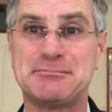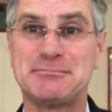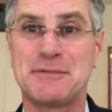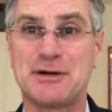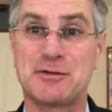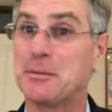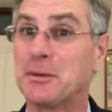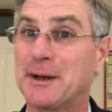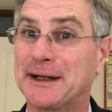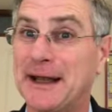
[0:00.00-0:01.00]
my Formula
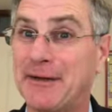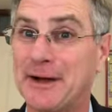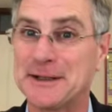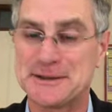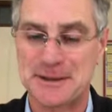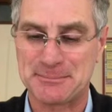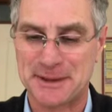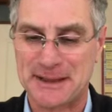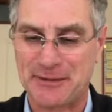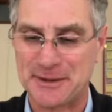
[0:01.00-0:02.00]
One garage,
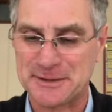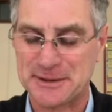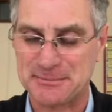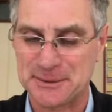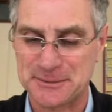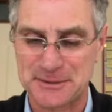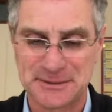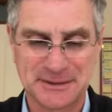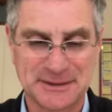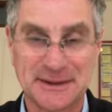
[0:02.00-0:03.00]
pit garage that I built.
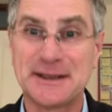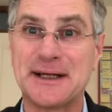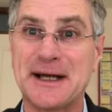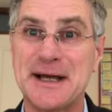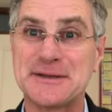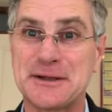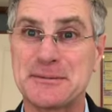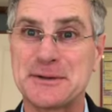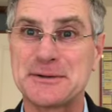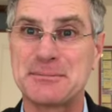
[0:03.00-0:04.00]
So
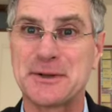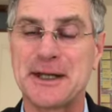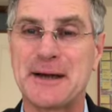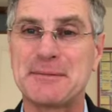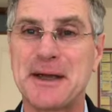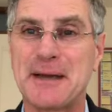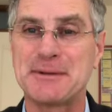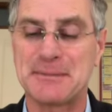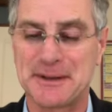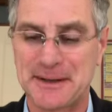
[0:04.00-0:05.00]
I'm pretty happy
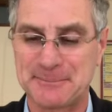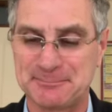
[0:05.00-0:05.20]
about that.